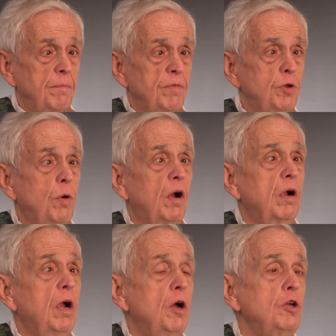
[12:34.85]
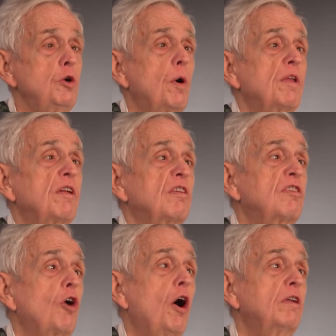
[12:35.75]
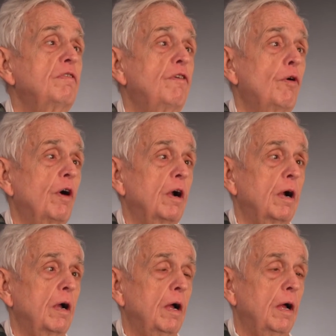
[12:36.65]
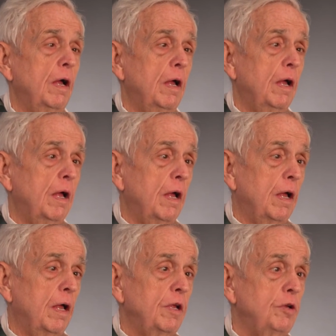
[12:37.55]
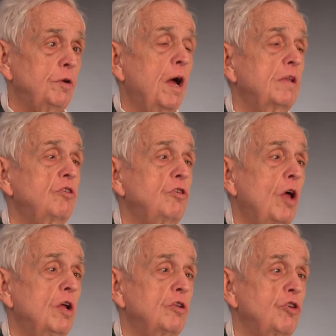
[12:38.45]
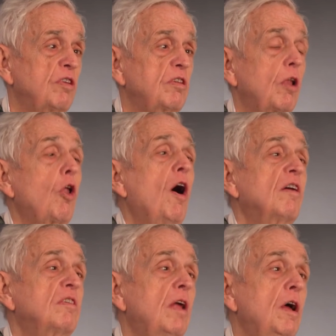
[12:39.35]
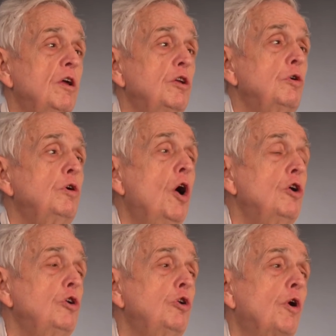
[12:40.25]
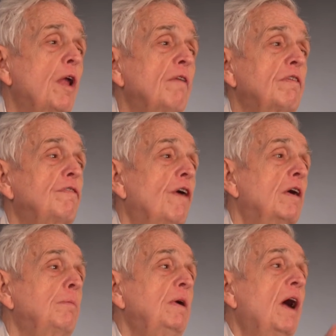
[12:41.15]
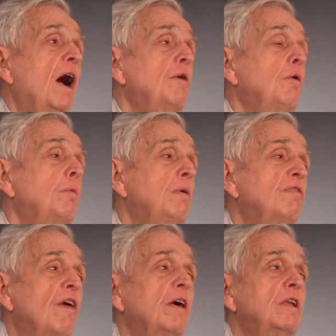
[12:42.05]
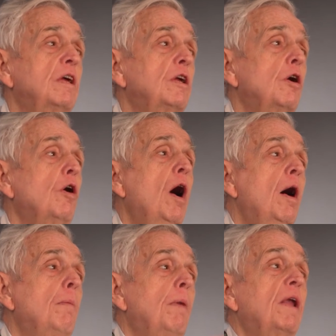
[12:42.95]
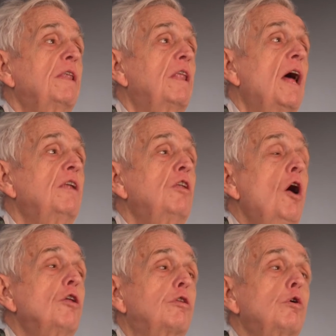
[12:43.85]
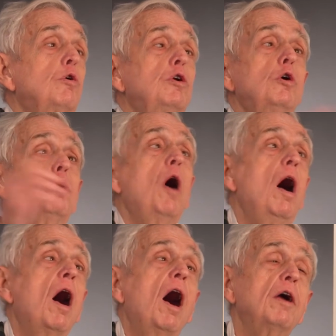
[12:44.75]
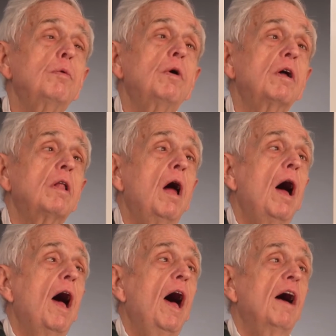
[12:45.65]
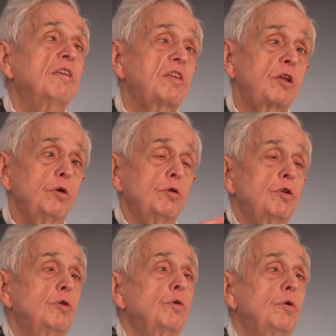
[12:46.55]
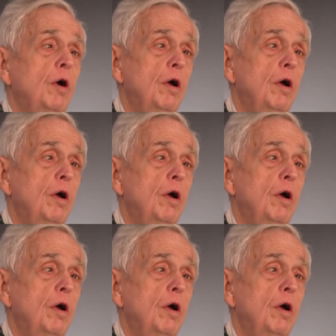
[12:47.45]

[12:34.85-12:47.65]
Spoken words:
You are the sought for. You're not just the lost. You don't have to find me. I will be finding you. But then through you, I will ask you to